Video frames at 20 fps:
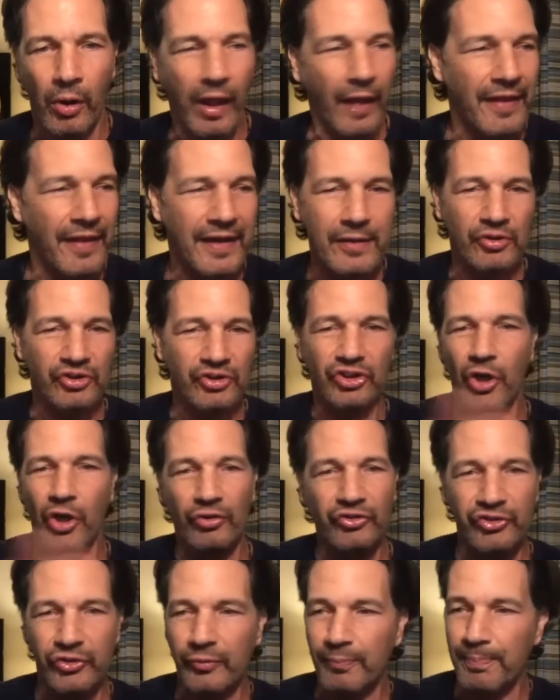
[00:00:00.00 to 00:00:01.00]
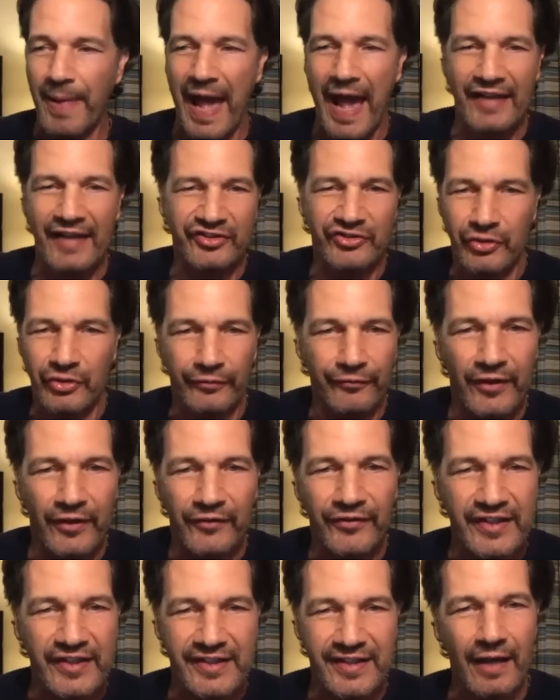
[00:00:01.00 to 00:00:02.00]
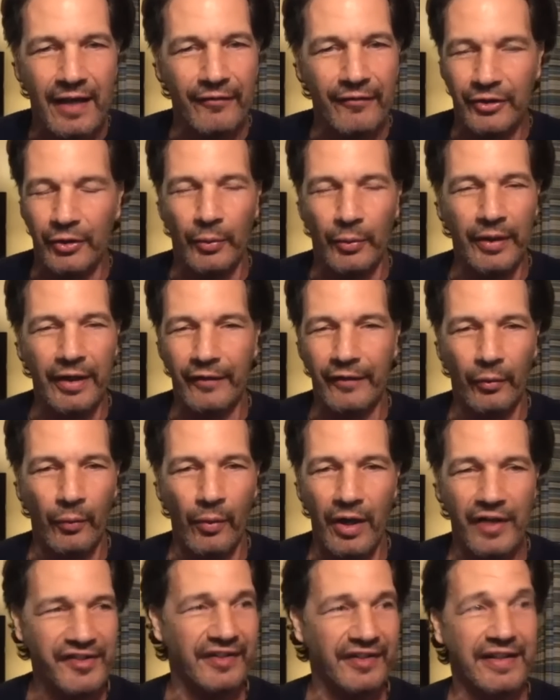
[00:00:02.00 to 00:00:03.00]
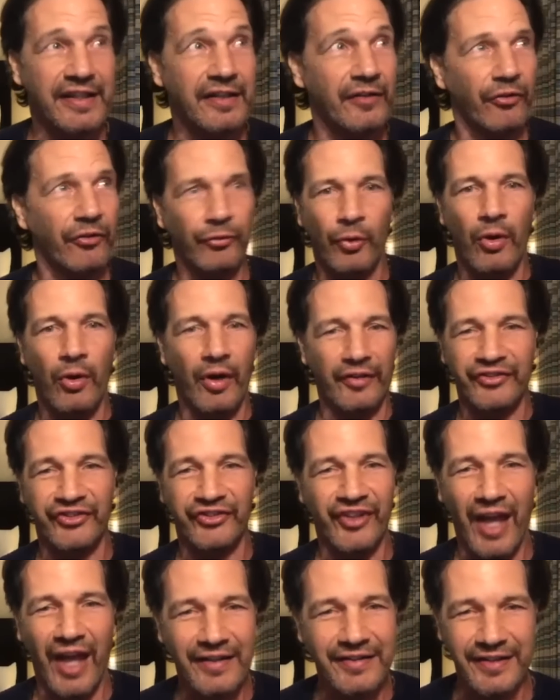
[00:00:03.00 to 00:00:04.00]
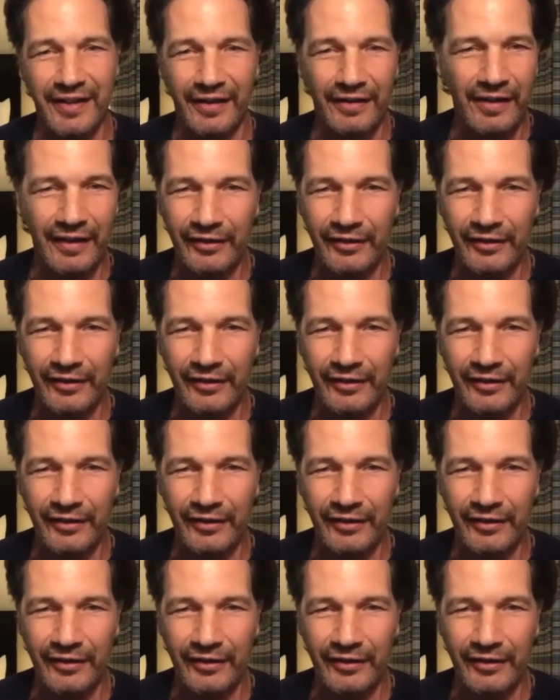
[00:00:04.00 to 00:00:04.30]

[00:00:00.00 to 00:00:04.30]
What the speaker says: and then he would go do Passenger 57 or whatever it was, and he could throw a sidekick like